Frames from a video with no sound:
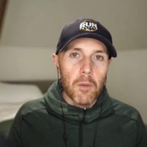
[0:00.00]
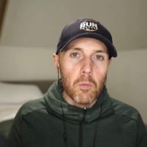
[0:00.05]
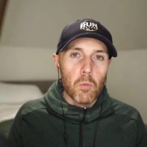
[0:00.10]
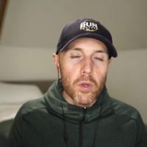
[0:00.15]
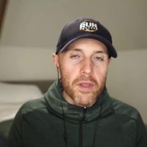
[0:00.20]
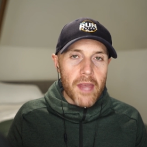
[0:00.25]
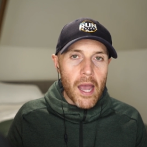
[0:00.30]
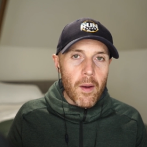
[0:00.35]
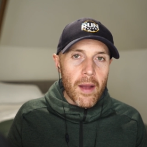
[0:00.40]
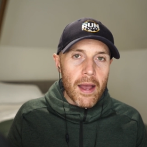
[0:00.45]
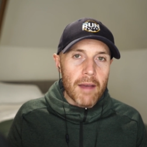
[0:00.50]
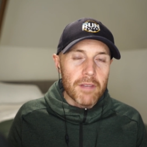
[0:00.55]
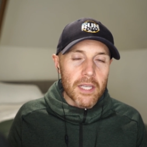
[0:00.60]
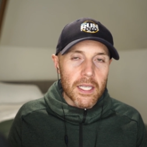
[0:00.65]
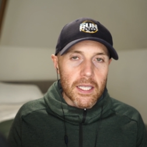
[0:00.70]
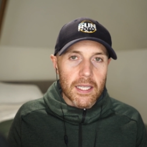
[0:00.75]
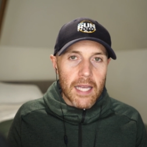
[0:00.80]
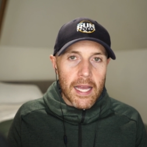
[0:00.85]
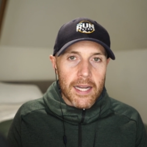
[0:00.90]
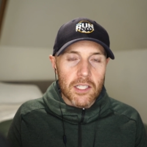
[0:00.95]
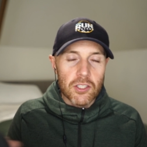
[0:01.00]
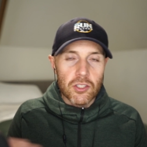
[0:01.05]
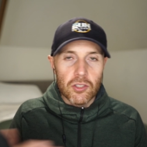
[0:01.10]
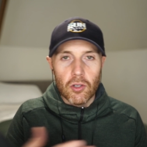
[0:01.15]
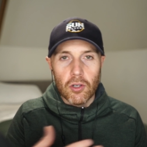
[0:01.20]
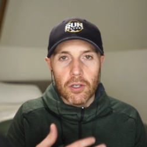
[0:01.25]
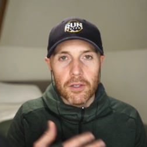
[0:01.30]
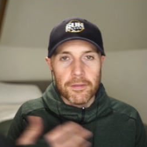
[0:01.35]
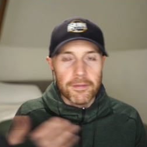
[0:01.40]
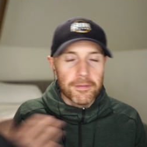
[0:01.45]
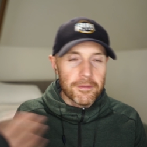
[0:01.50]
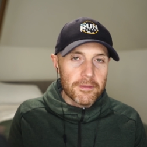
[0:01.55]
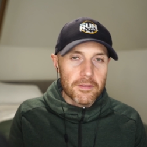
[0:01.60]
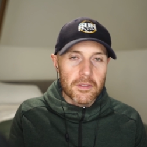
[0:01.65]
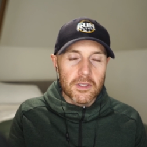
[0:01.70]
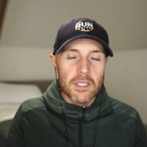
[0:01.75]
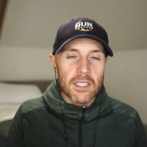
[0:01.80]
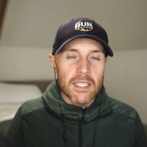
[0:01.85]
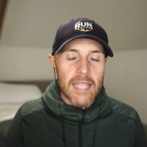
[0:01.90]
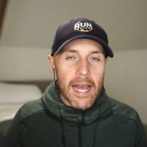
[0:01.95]
without having any sort of
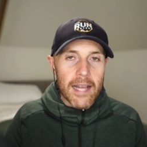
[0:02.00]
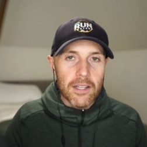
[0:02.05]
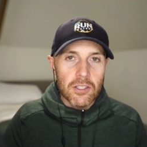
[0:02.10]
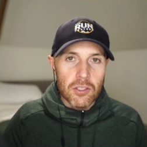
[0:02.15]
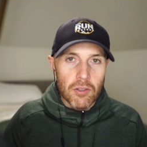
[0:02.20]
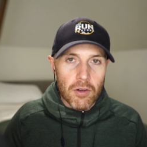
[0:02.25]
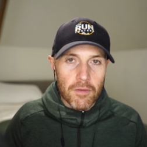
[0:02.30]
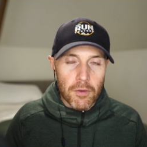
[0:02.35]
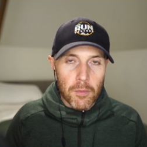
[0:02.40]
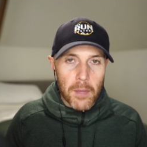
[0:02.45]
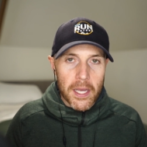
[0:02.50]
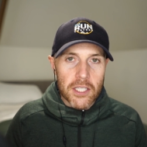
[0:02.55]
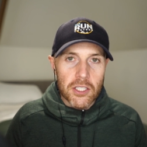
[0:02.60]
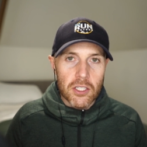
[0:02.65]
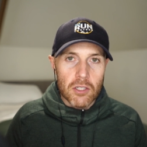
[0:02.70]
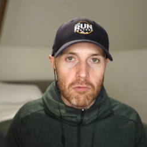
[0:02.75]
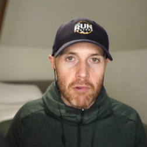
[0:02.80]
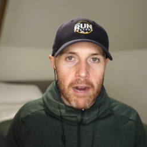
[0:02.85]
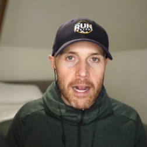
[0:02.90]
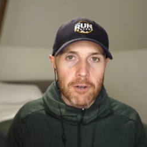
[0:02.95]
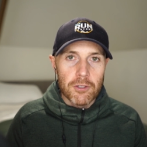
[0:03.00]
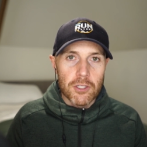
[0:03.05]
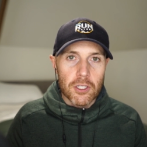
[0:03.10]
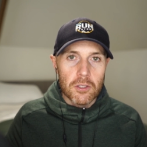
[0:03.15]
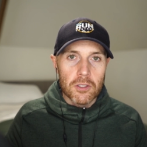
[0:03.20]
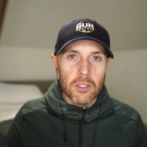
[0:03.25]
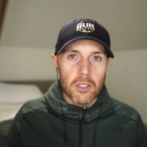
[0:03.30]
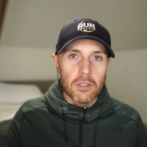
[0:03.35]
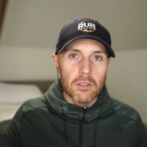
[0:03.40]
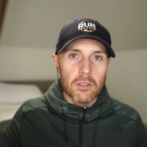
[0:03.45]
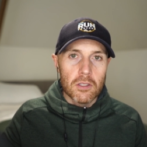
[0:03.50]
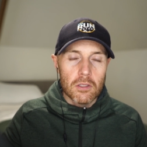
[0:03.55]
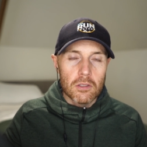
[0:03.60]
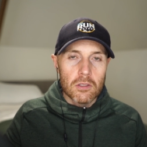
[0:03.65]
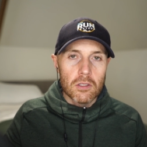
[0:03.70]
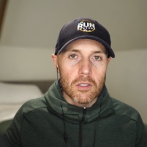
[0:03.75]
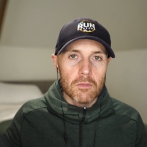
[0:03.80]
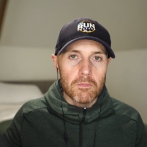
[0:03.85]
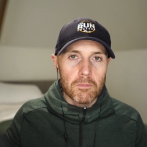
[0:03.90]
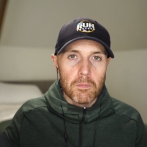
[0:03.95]
stats or information around you
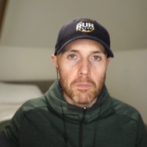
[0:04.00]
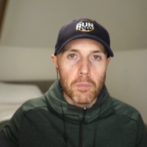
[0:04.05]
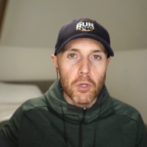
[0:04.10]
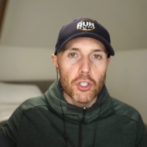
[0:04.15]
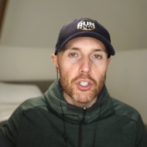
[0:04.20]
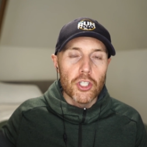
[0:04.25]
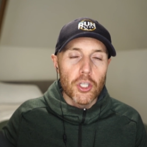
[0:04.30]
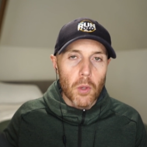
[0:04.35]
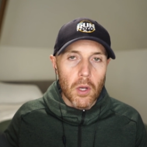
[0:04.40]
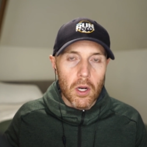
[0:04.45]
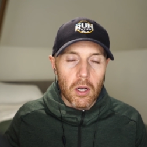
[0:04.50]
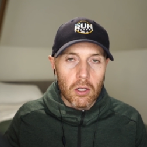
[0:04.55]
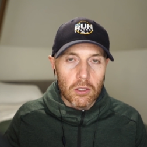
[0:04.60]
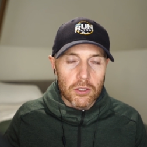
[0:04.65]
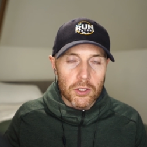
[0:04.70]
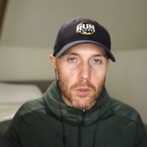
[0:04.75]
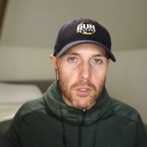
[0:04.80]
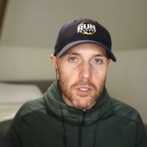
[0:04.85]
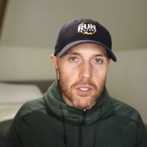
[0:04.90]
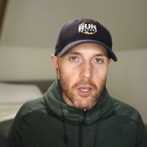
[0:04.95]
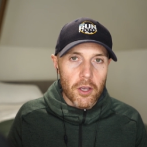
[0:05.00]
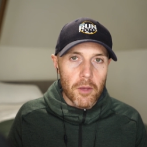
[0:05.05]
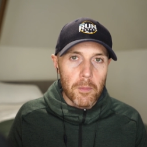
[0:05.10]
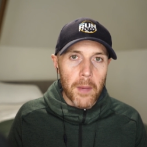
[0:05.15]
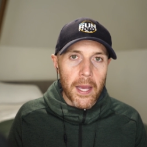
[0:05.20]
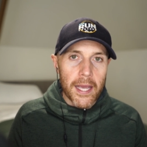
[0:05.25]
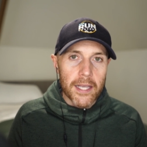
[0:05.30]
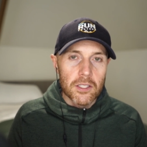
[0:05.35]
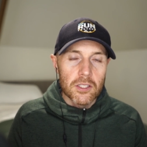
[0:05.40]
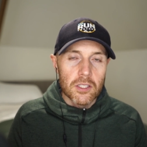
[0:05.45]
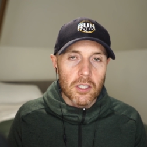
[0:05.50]
to push you along to a certain pace.